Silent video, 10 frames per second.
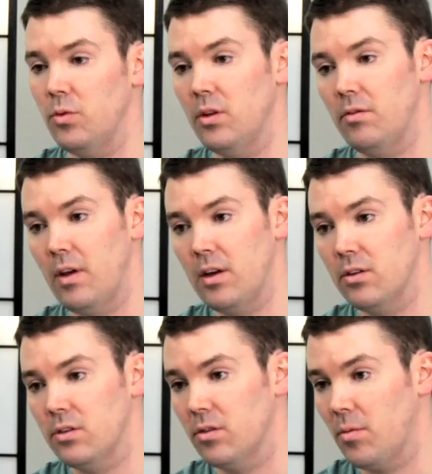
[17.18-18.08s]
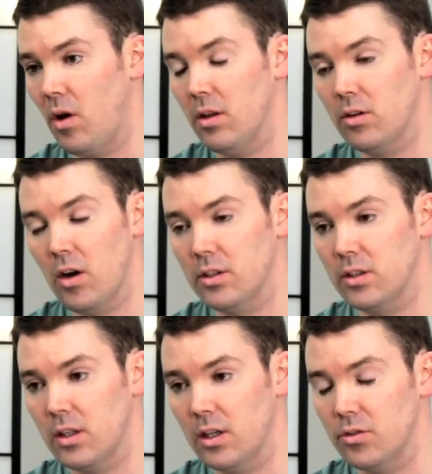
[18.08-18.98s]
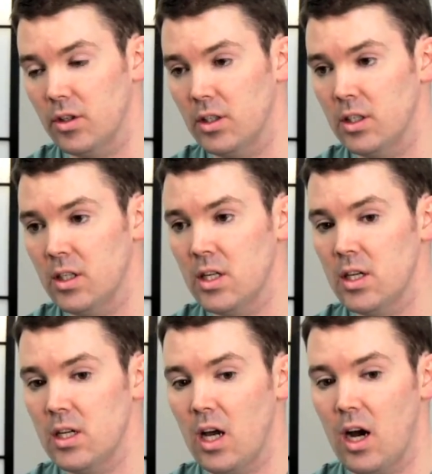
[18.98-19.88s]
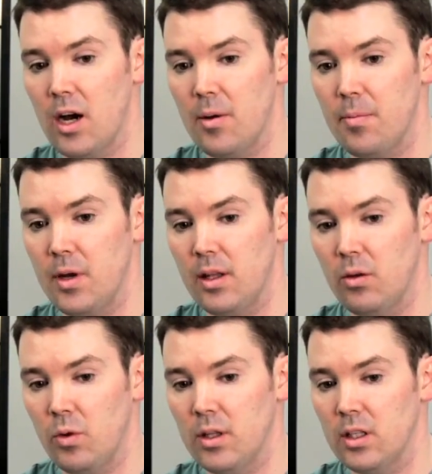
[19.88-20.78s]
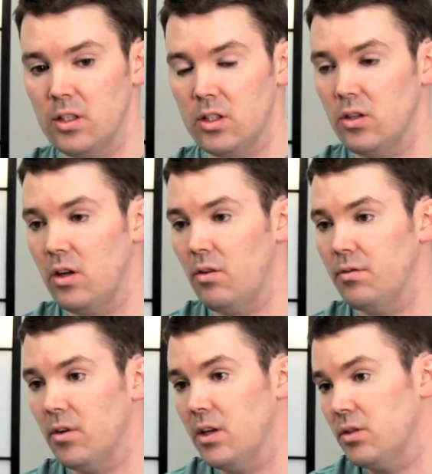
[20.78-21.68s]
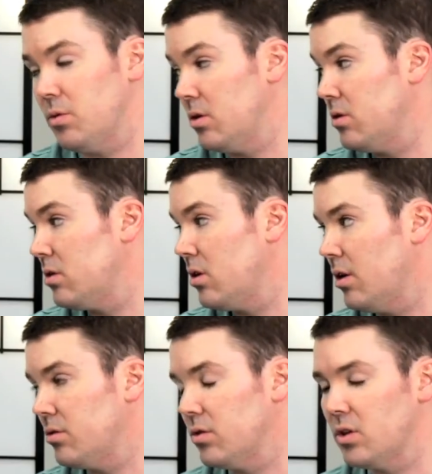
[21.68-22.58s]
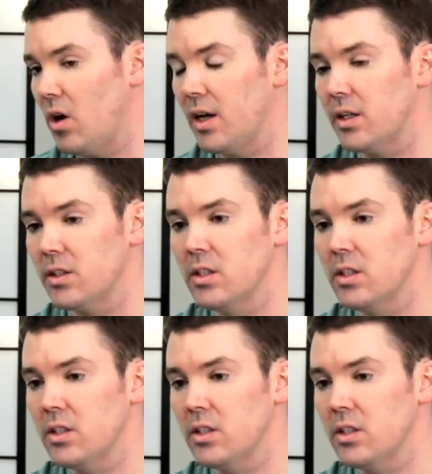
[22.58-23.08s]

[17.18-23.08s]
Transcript: with vendors from all across the country. And the one that stood out for us was Ultrasonix.